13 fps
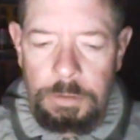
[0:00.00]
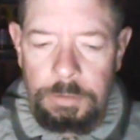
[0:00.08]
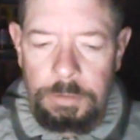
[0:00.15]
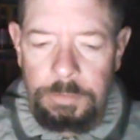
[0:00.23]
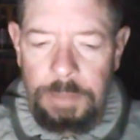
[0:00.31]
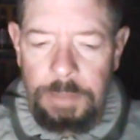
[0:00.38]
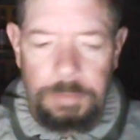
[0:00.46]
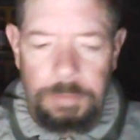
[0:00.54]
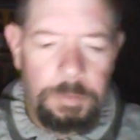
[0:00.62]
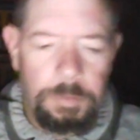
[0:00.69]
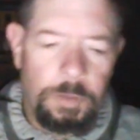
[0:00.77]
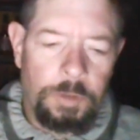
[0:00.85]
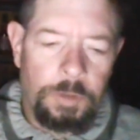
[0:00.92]
Tom
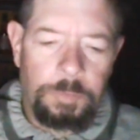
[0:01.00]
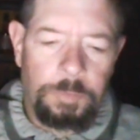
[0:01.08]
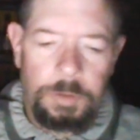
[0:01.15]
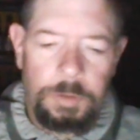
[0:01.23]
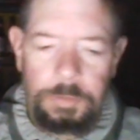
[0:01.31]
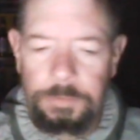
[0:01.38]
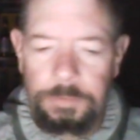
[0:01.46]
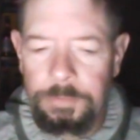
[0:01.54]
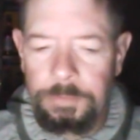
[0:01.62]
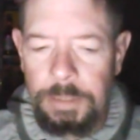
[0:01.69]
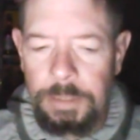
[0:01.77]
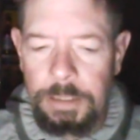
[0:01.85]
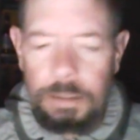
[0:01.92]
Bill Westboro was
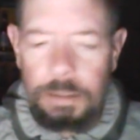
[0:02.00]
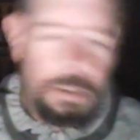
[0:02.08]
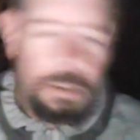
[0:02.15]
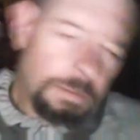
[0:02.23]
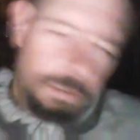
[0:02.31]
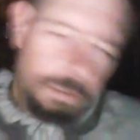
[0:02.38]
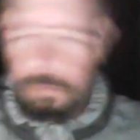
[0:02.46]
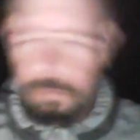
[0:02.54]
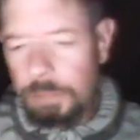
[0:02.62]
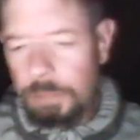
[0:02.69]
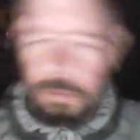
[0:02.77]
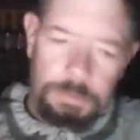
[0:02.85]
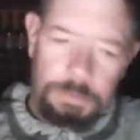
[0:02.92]
saying, oh, blah,
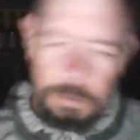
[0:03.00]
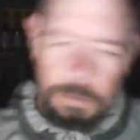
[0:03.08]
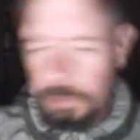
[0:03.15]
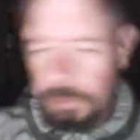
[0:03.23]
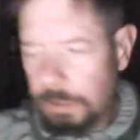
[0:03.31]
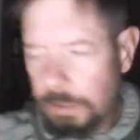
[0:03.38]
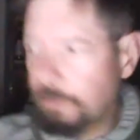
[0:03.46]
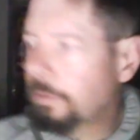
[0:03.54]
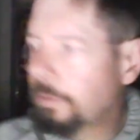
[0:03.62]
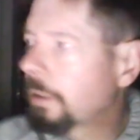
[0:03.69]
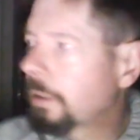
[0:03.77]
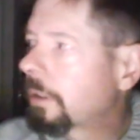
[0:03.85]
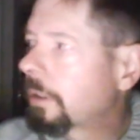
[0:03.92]
blah, blah, blah, blah, ah, ah, you
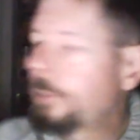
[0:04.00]
know.